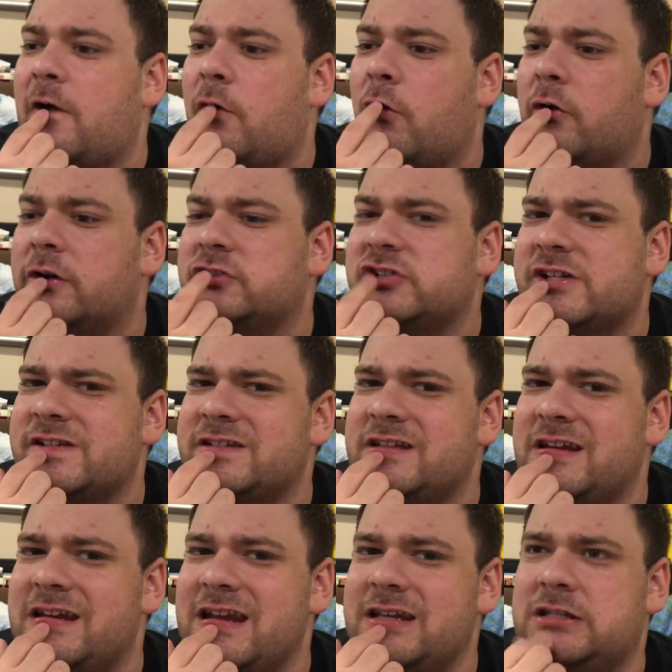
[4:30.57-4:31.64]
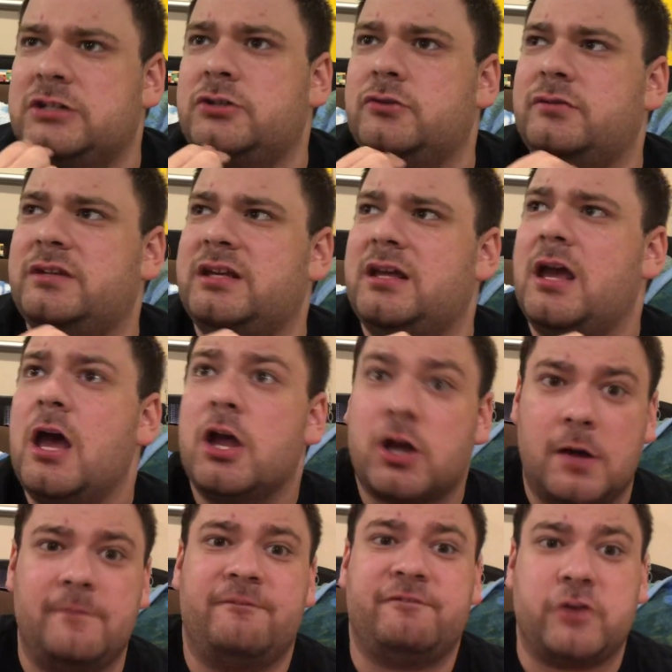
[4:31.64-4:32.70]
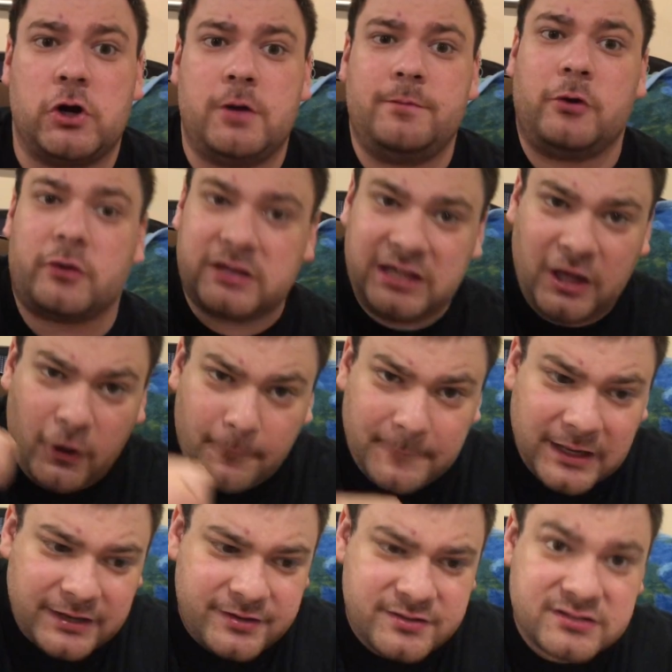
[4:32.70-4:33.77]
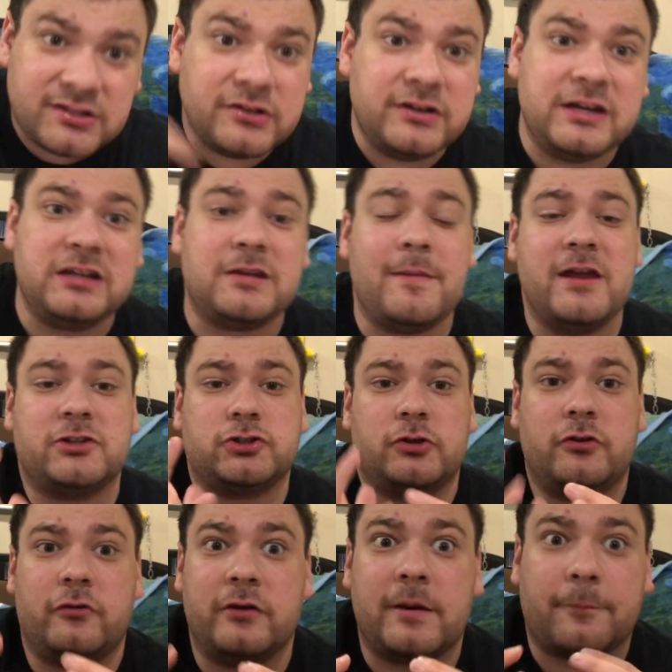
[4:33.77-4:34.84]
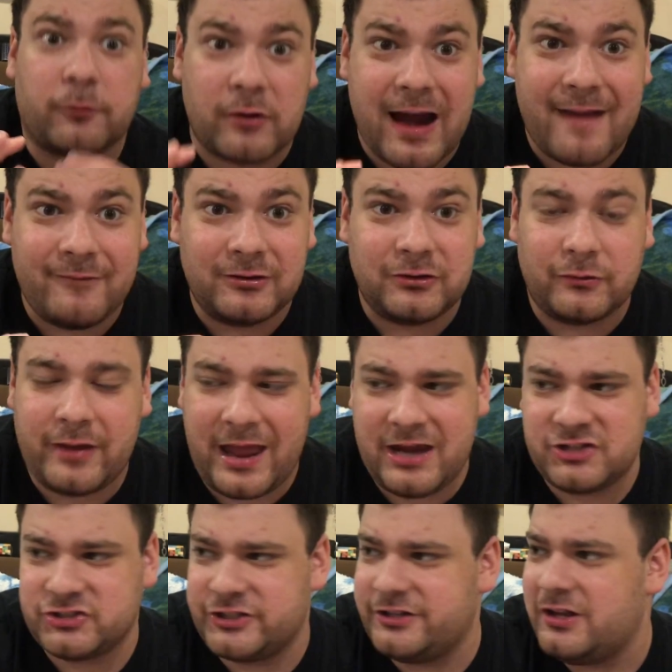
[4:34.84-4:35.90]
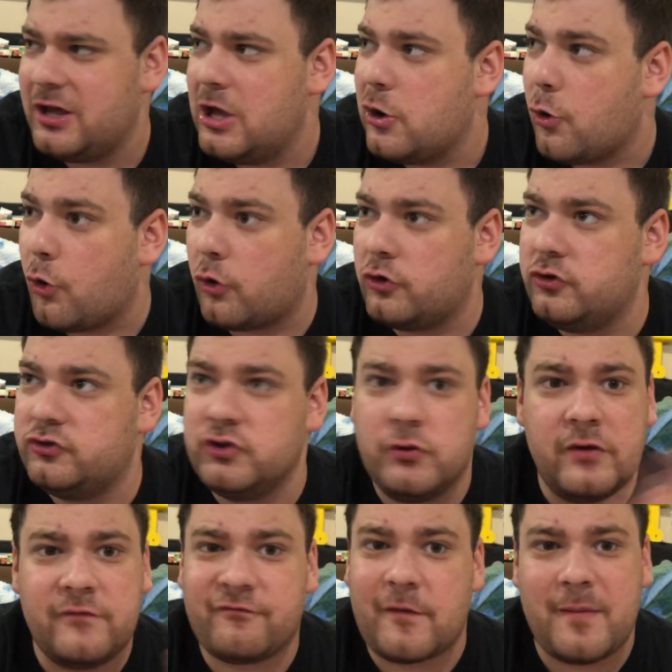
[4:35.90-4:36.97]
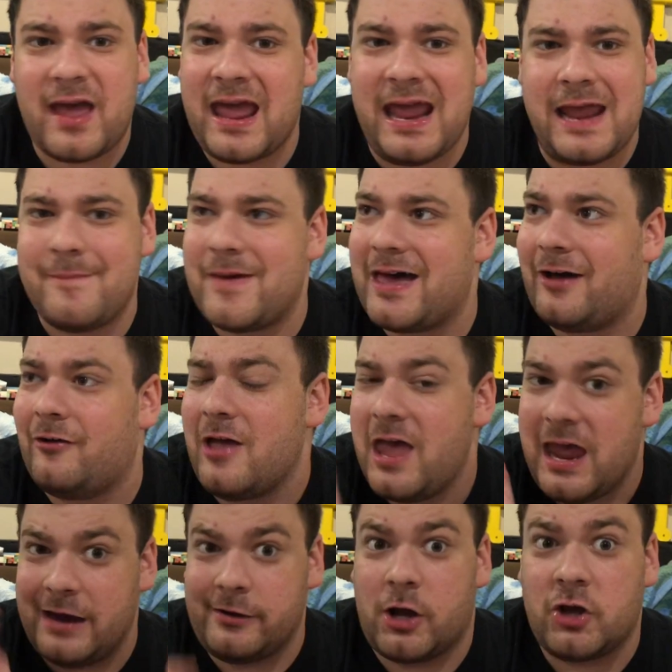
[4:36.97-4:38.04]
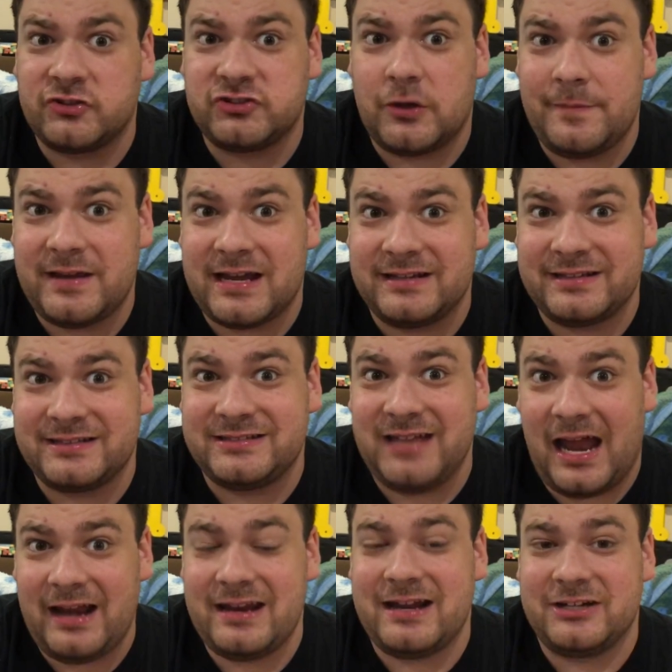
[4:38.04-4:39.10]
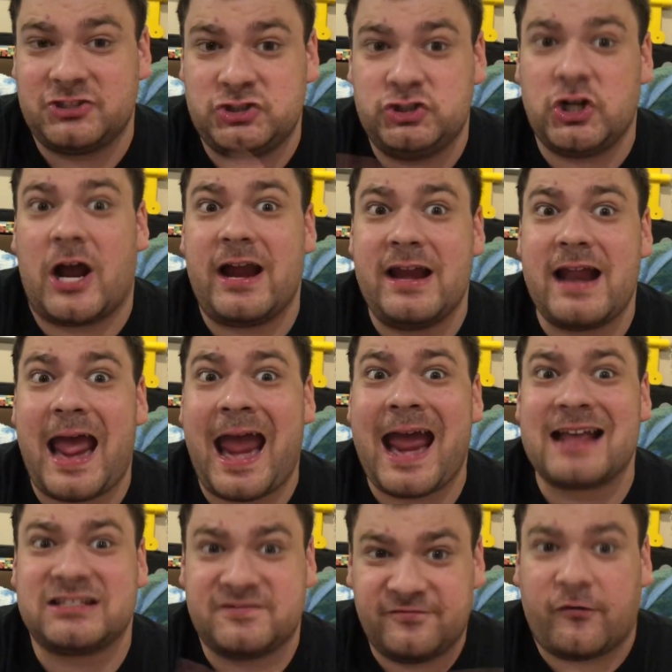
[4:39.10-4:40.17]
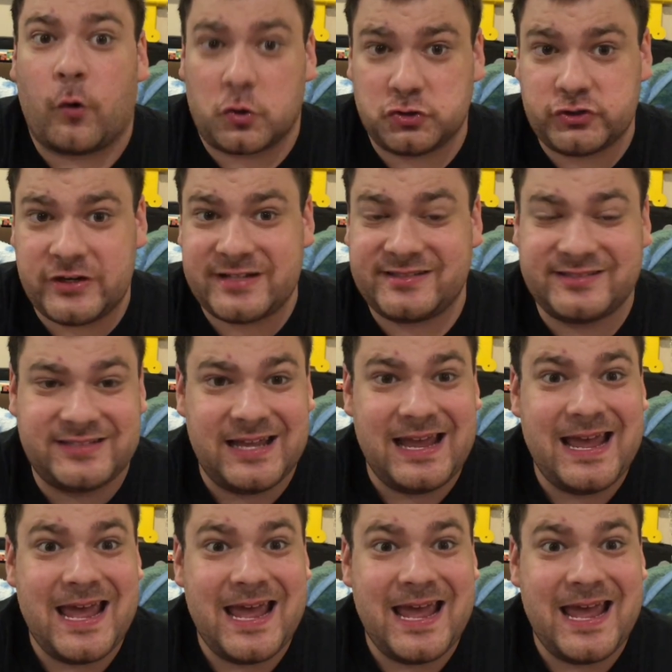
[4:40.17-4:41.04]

Origins, you need to do the confirm your kill button, so you need to make sure you're in a private location, or you do it from a hay bale. And also, because it's done in a giant-ass fortress,